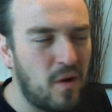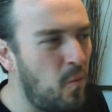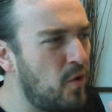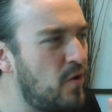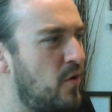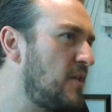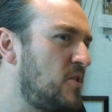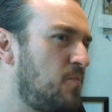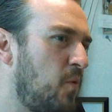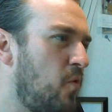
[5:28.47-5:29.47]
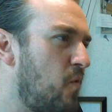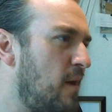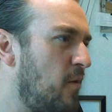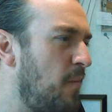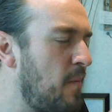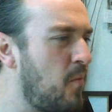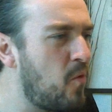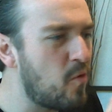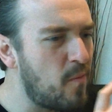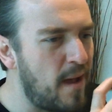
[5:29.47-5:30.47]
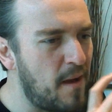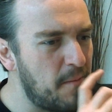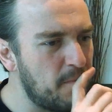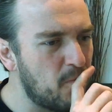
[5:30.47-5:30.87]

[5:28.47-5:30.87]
I want to explore a little bit more about